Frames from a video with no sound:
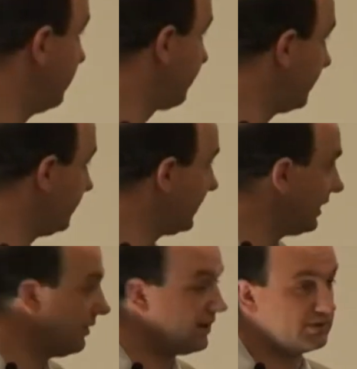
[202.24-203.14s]
the fruit and
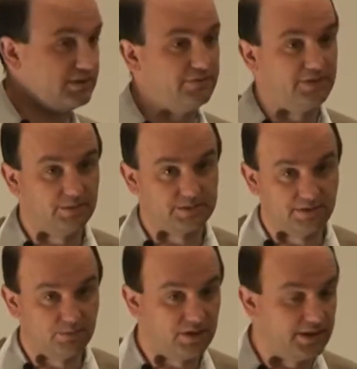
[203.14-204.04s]
how it actually develops
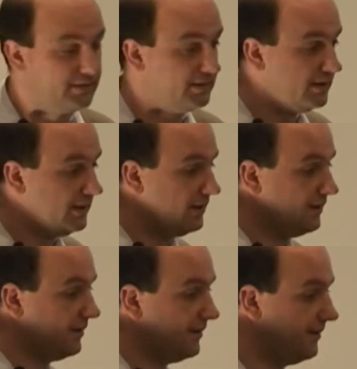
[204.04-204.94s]
in the wine,
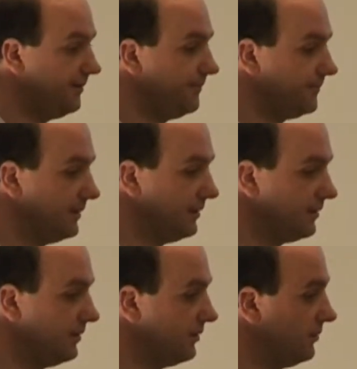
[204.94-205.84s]
um,
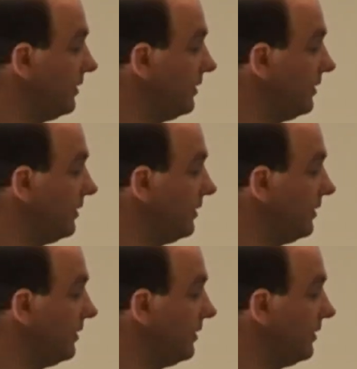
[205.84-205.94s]
you know,